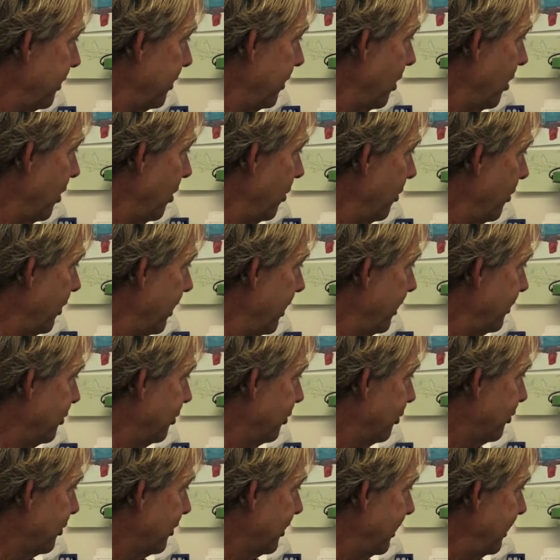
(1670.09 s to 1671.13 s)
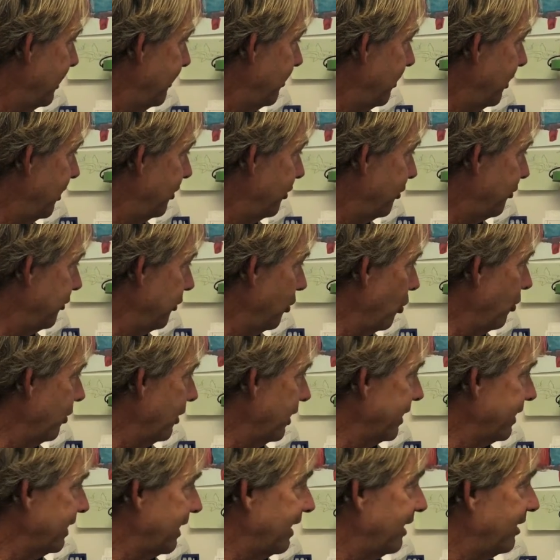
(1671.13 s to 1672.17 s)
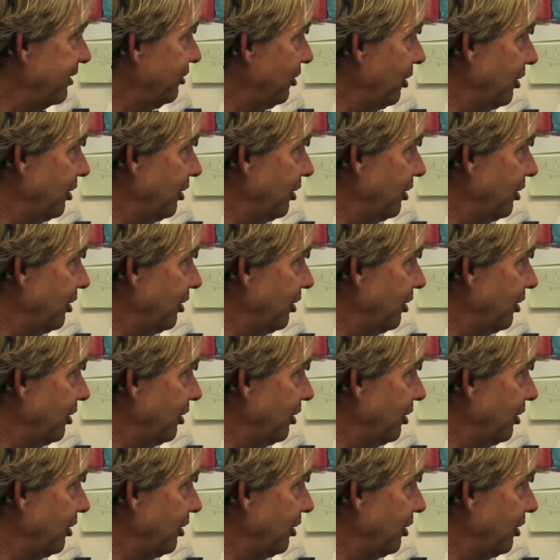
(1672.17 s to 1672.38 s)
It just it's flowing like that,